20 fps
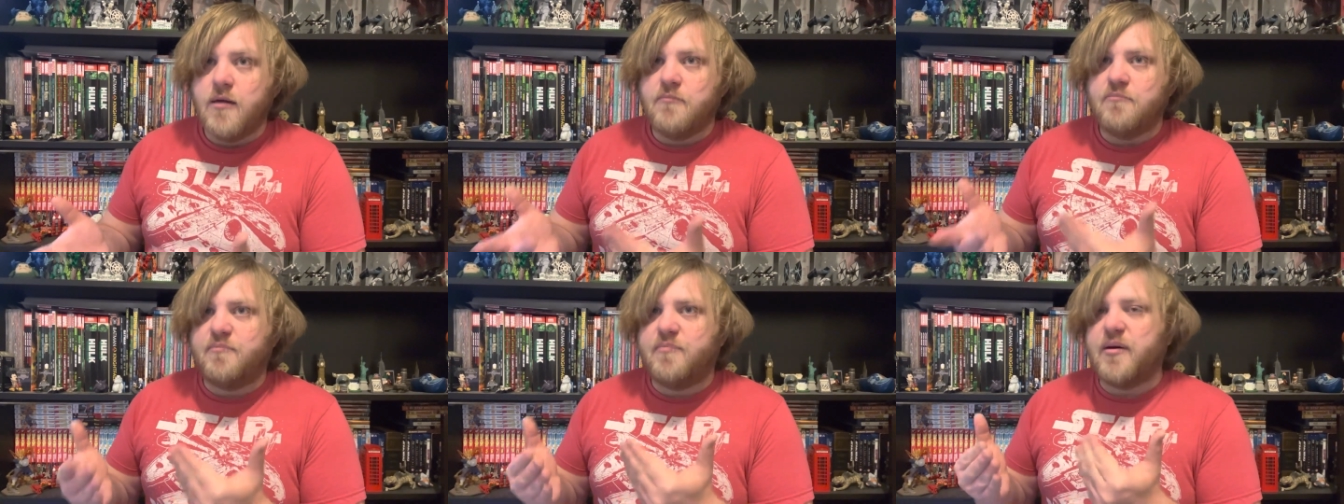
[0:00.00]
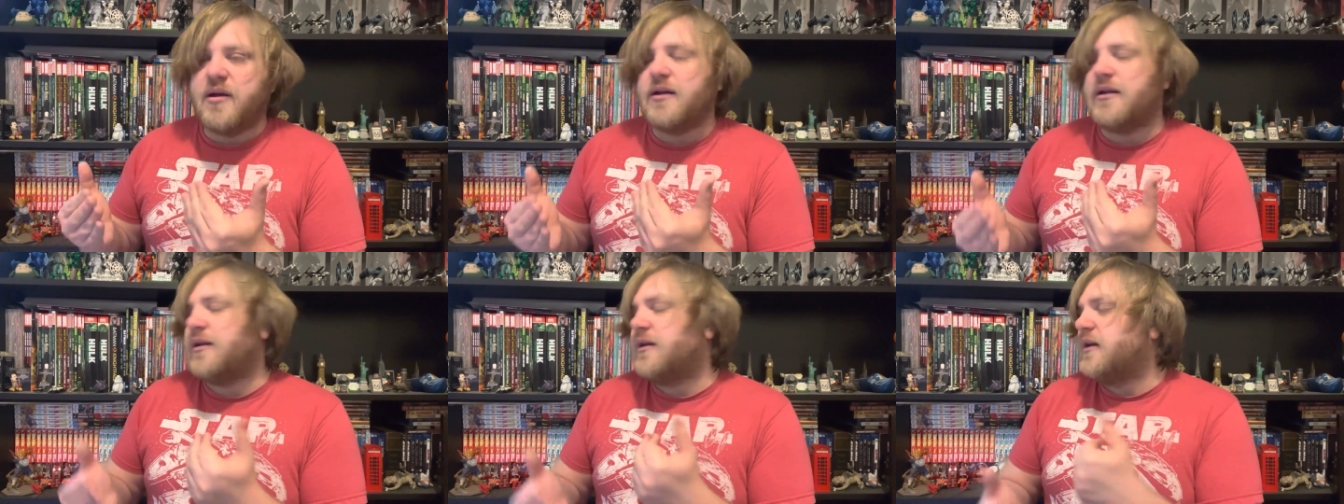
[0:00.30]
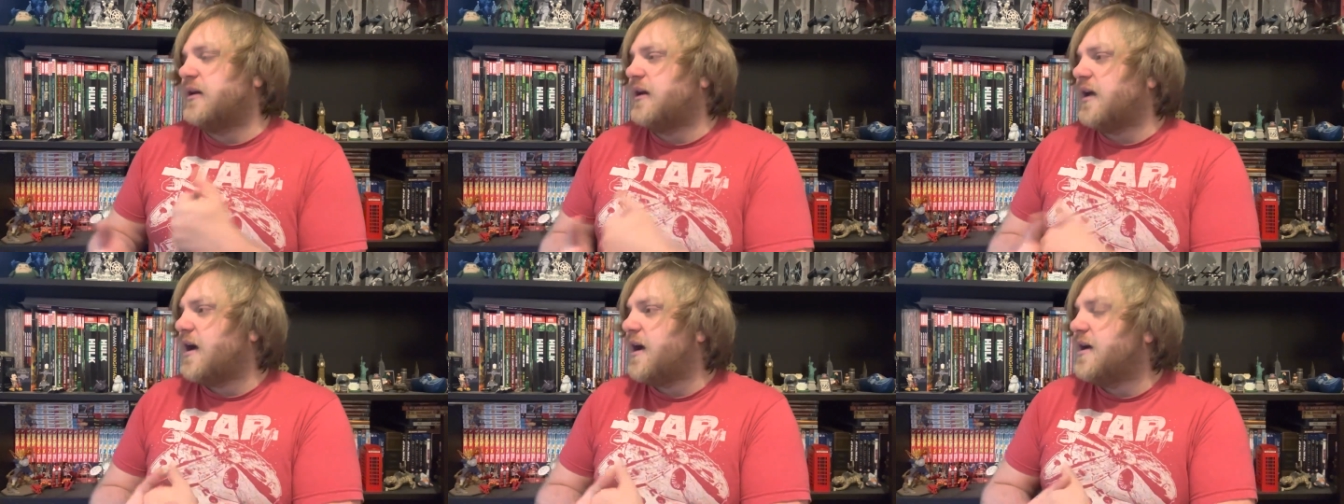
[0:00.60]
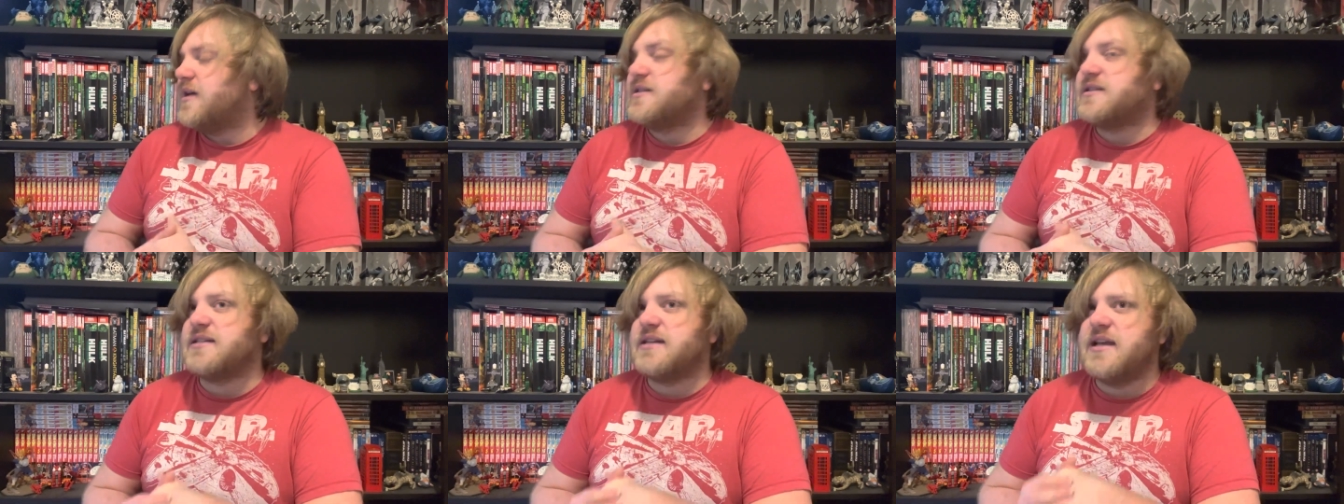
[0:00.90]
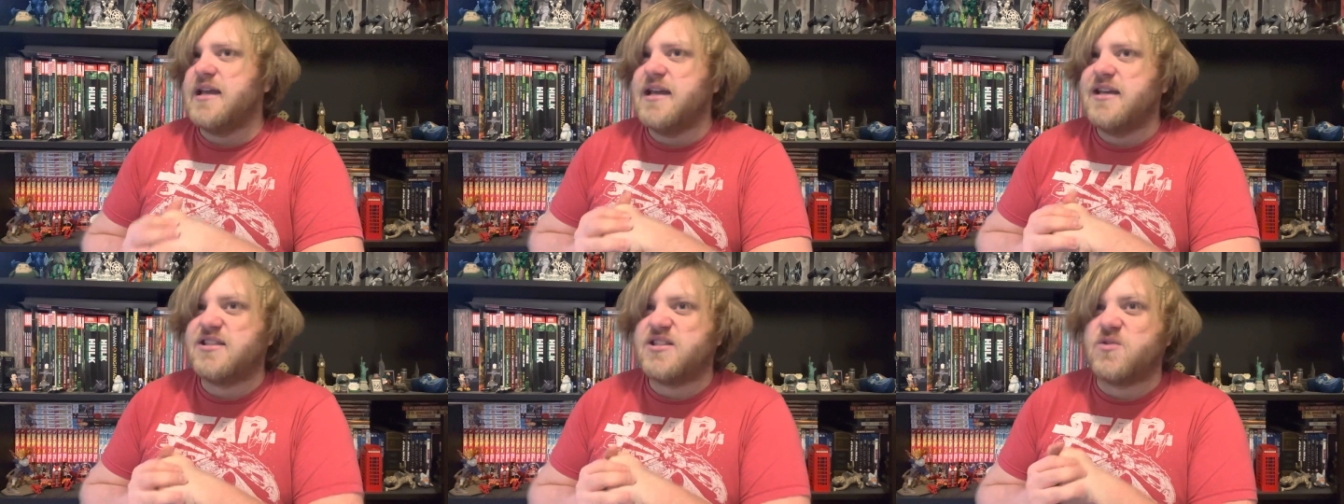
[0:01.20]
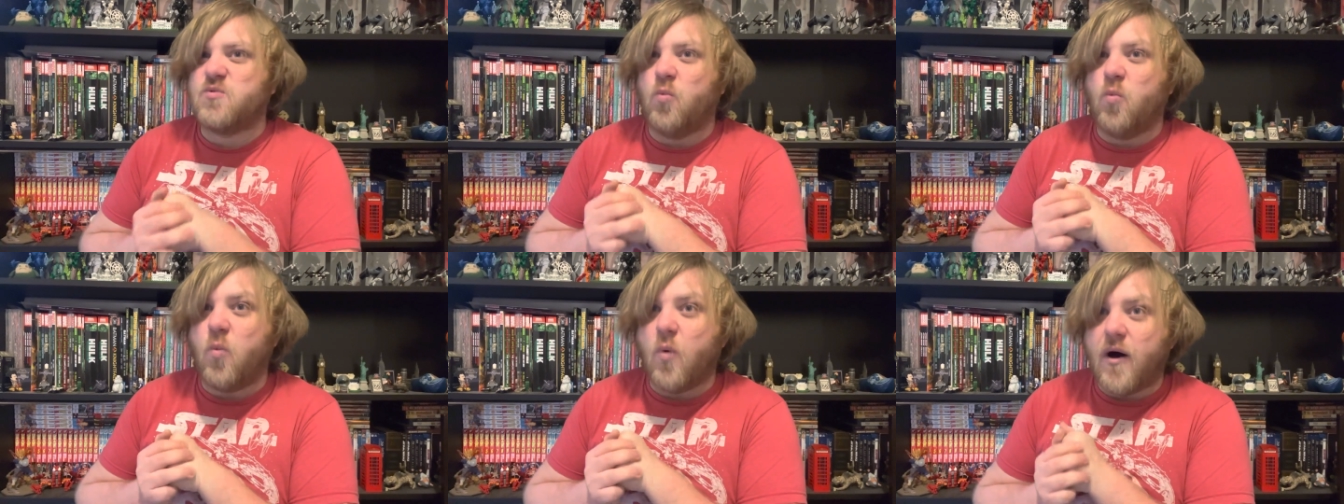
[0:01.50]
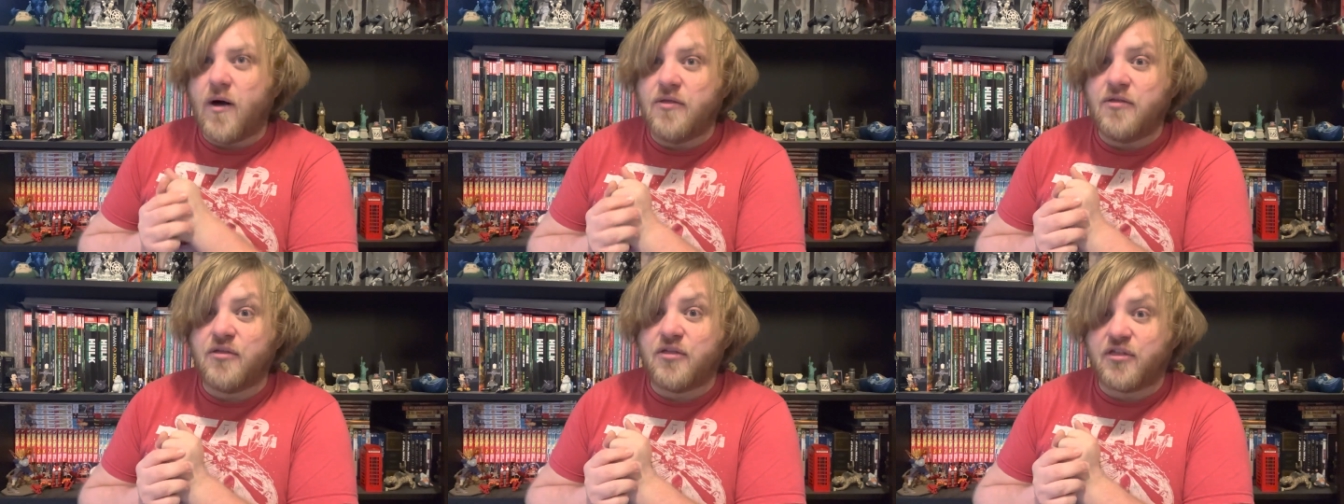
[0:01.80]
but guys, it's
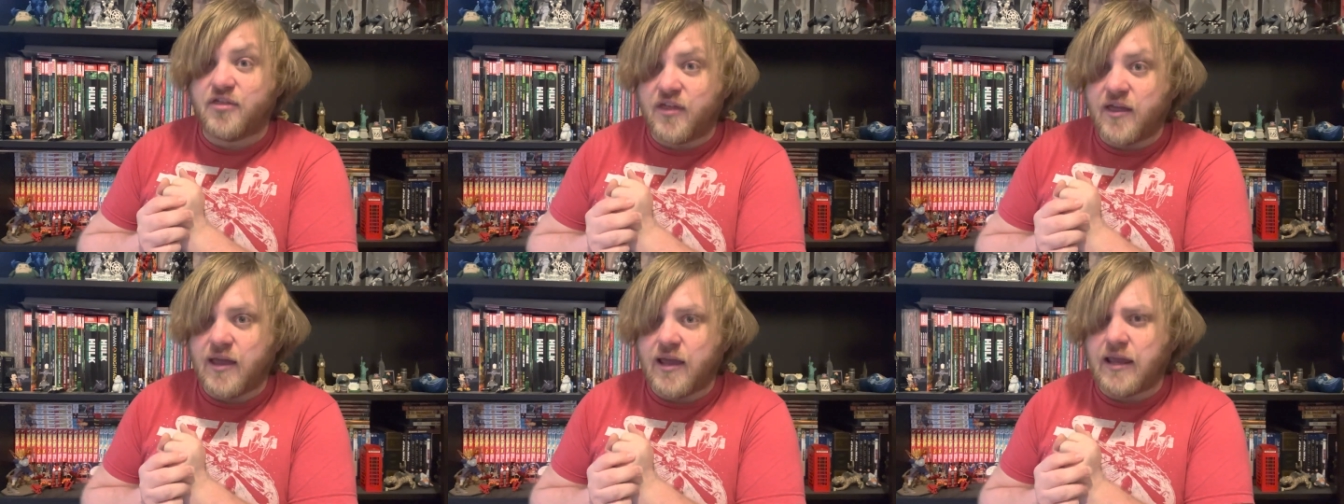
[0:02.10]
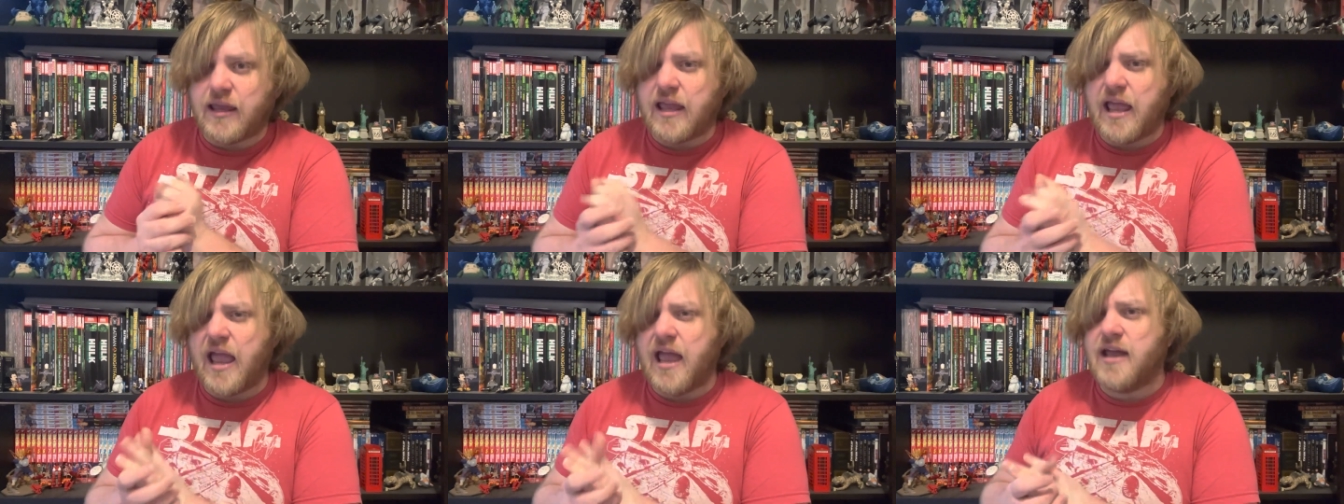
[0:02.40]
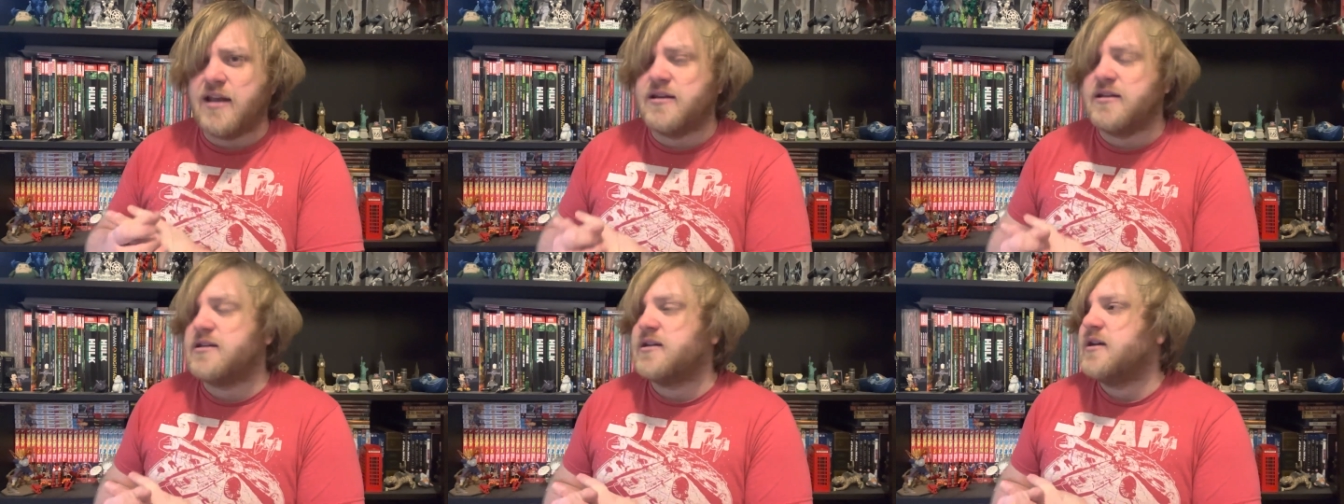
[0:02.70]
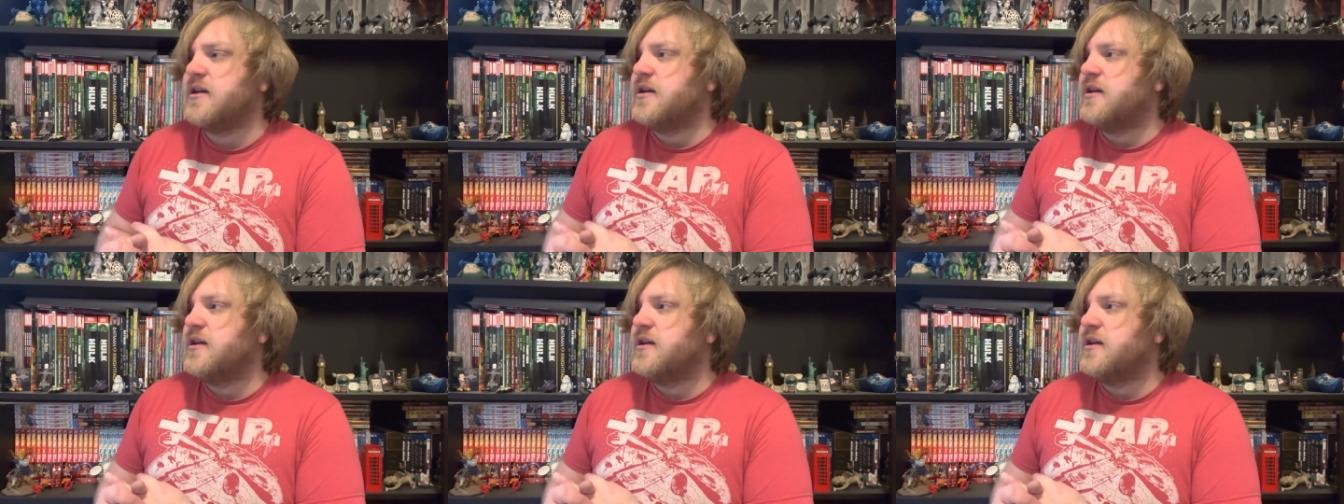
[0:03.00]
one thing, and